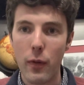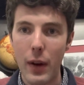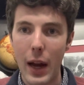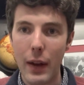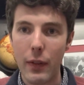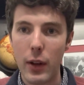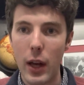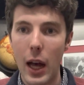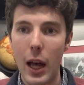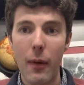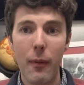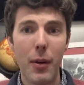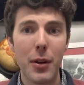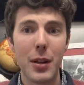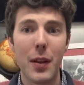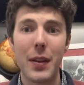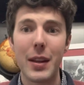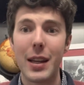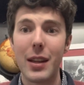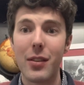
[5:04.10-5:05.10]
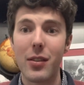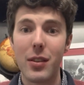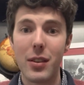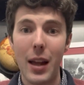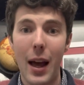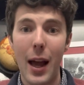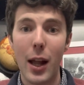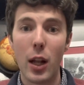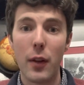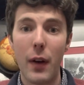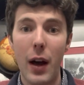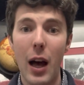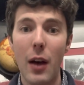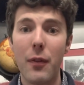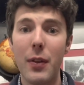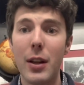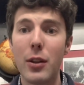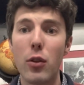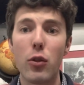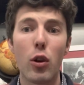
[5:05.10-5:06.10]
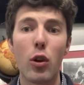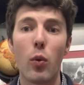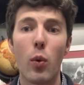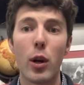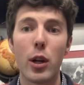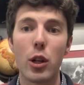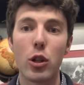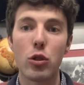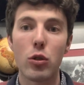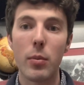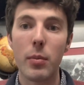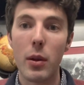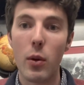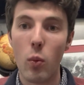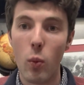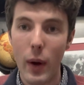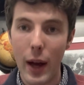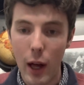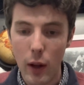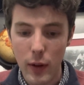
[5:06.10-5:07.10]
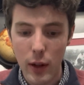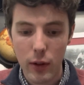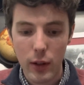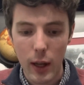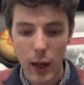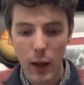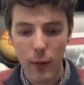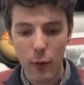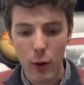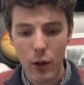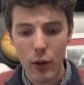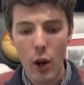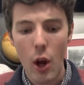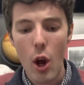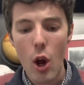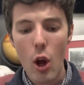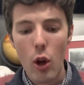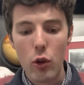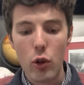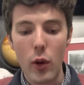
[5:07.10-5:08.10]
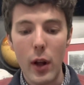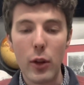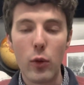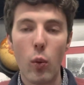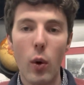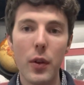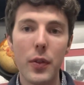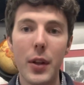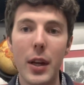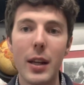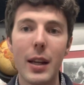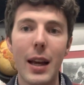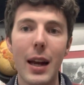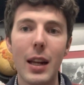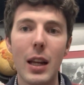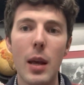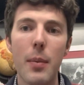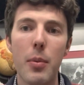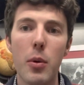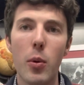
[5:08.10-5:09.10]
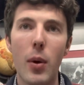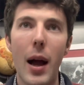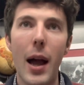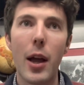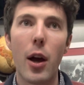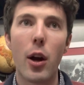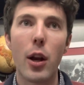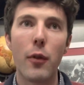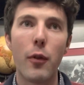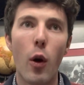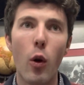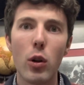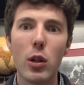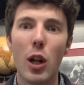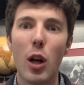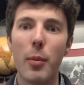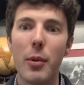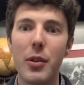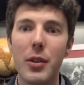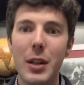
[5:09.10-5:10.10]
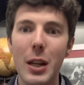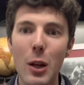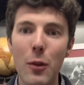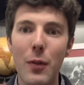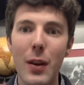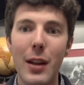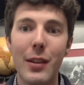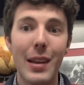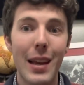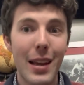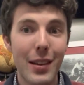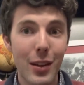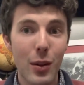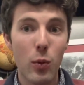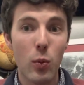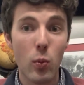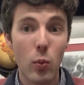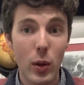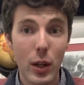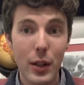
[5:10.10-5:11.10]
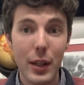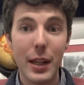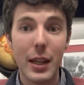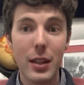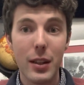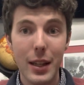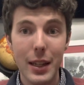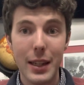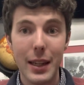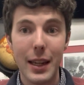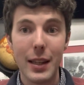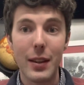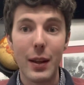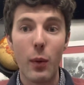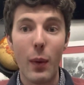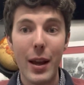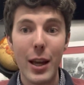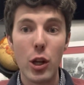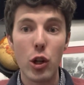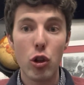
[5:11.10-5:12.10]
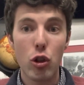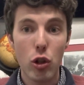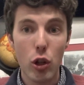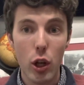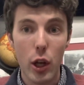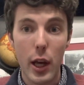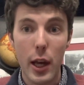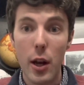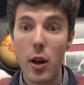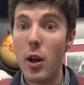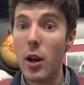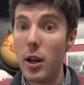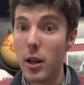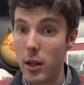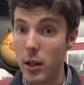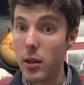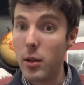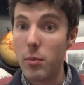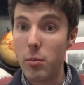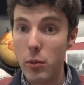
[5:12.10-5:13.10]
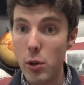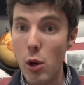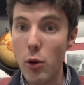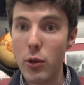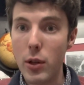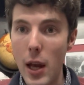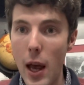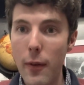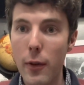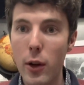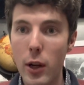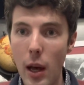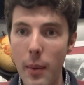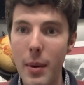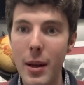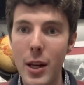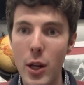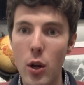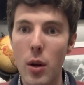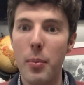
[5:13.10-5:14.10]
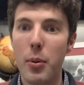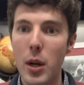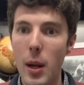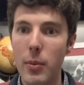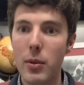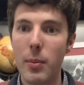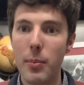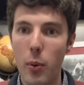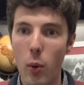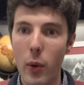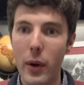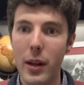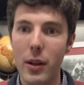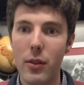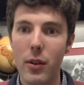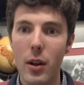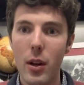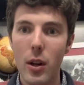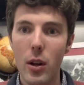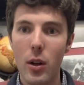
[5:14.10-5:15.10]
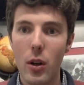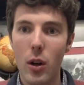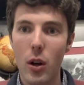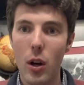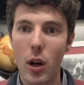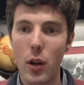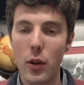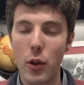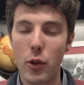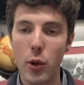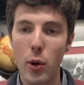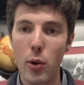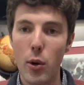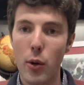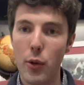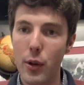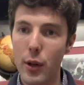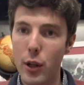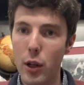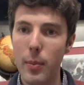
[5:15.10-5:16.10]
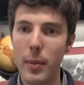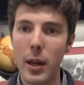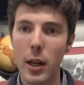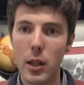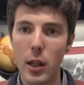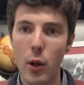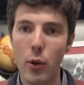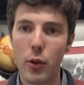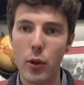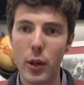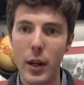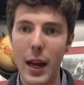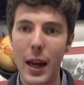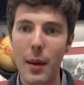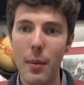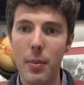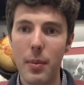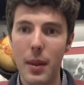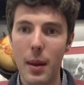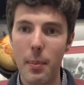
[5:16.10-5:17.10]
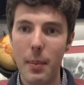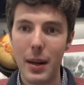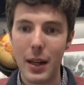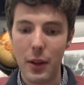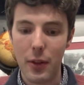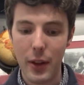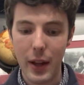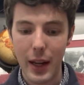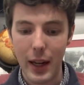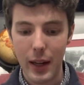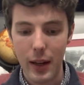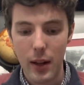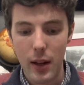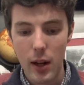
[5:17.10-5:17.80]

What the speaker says: 5 conference. I think his style of offense is going to work extremely well in this conference. So that's one thing to kind of keep your eye on. If Oklahoma's defense isn't really clicking the way it should, UCF could come in here and put up some points on the Sooners. And it could be a closer game than many think.